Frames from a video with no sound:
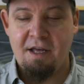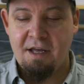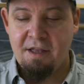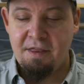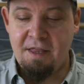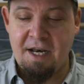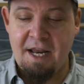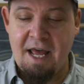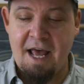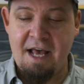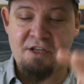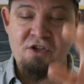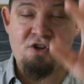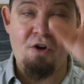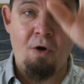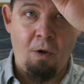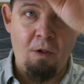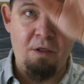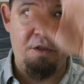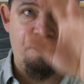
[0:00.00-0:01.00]
that
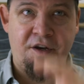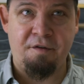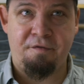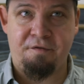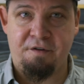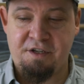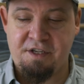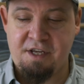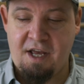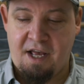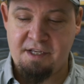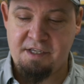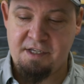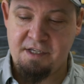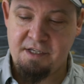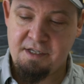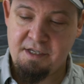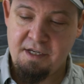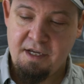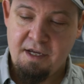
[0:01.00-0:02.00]
has all the different
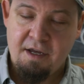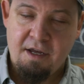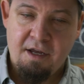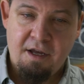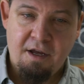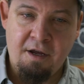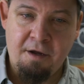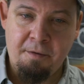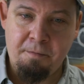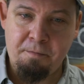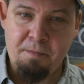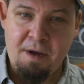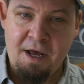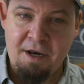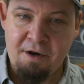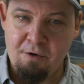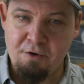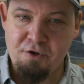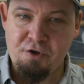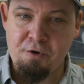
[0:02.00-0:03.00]
sizes.
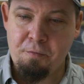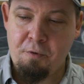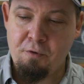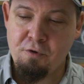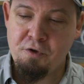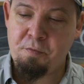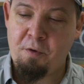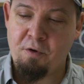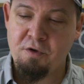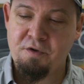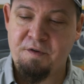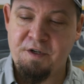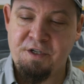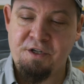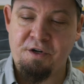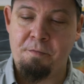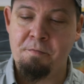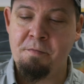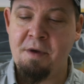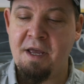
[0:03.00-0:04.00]
And also Pro
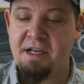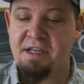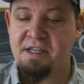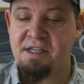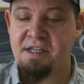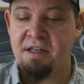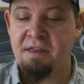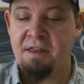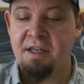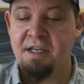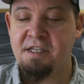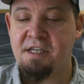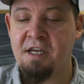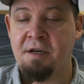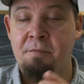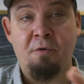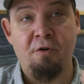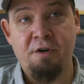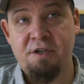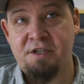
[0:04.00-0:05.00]
Sportfisher makes these
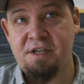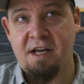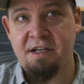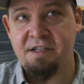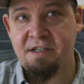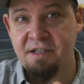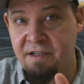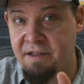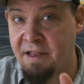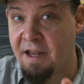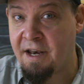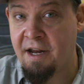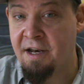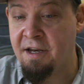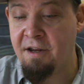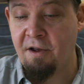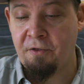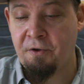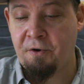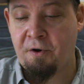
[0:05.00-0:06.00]
in more sizes than
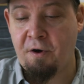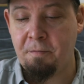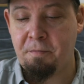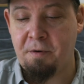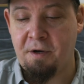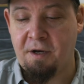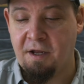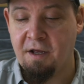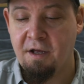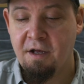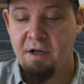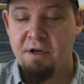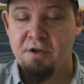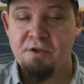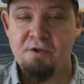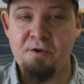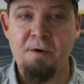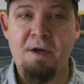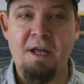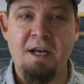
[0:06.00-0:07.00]
any other company.
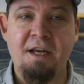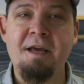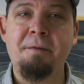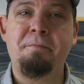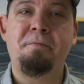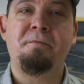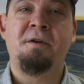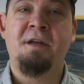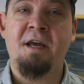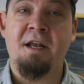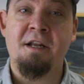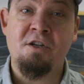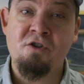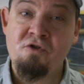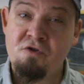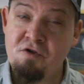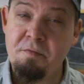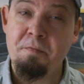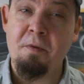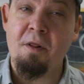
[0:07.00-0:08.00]
So you can get a
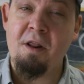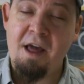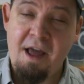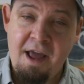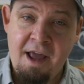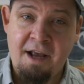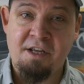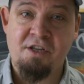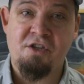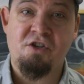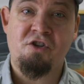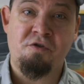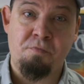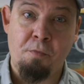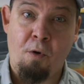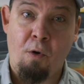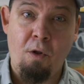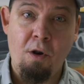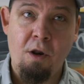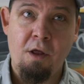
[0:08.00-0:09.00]
triple X
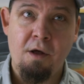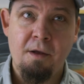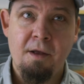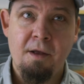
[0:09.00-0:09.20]
small